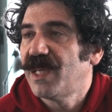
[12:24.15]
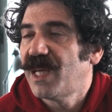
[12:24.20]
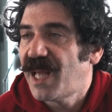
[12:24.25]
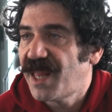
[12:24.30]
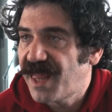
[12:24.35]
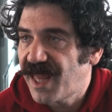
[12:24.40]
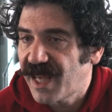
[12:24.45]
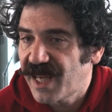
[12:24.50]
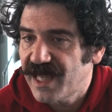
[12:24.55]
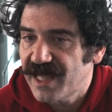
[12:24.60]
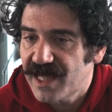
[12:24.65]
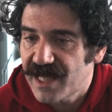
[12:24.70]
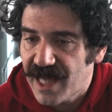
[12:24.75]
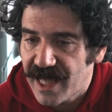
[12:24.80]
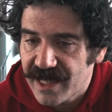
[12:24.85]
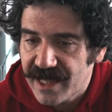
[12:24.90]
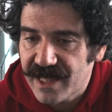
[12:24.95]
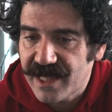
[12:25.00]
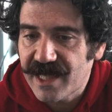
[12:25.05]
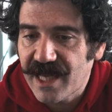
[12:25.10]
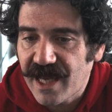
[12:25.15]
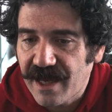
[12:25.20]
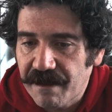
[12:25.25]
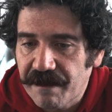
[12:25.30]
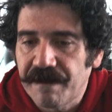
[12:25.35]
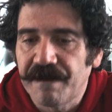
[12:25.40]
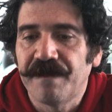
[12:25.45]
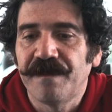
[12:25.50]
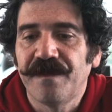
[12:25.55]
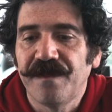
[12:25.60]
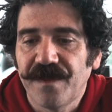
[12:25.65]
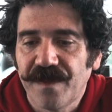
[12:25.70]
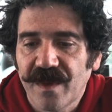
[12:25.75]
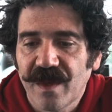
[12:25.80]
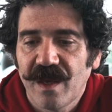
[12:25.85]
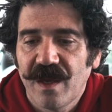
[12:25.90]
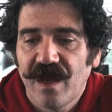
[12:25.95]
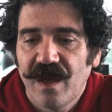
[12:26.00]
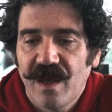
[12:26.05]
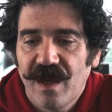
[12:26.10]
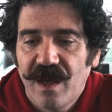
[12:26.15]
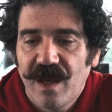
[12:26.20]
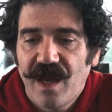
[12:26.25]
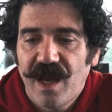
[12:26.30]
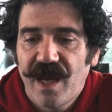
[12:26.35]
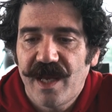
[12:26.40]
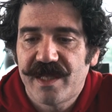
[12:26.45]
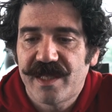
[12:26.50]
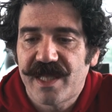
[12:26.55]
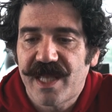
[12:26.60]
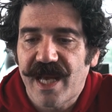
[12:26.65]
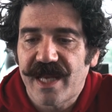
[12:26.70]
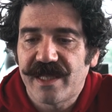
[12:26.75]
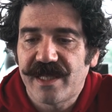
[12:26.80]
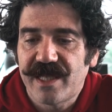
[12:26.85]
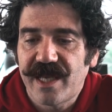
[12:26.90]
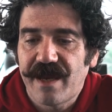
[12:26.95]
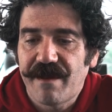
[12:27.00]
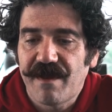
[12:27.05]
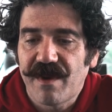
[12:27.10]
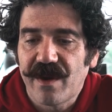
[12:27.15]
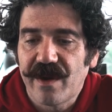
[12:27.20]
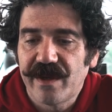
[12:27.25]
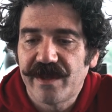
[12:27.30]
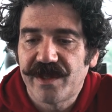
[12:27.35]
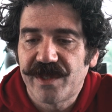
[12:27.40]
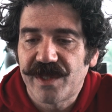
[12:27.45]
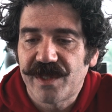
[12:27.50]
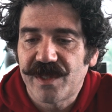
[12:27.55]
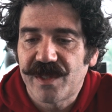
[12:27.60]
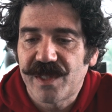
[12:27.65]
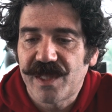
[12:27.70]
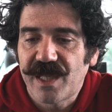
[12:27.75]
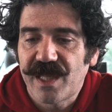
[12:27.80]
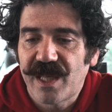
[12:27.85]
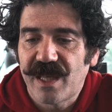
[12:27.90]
And I think it's that same urgency